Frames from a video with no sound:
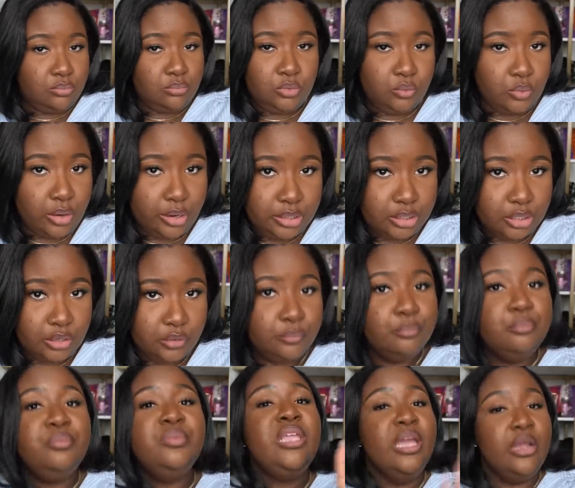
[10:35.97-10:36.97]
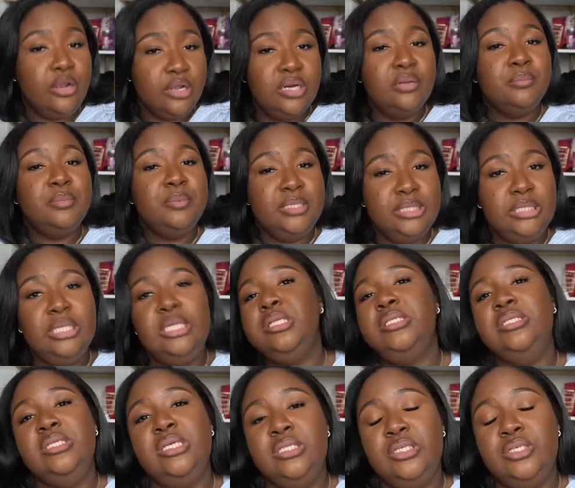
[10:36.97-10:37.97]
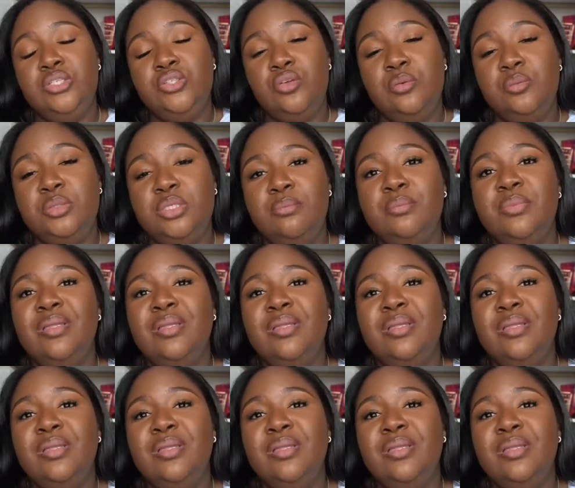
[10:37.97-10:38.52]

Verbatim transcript: You already know. They're going to be linked in the description.